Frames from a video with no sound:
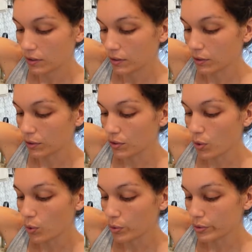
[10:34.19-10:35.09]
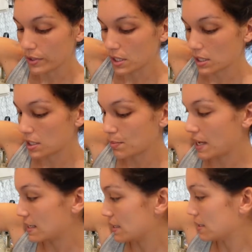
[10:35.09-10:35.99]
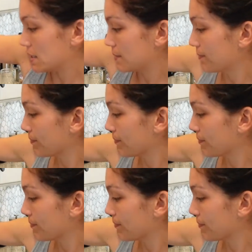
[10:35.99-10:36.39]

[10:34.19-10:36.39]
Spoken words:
little holes and spaces.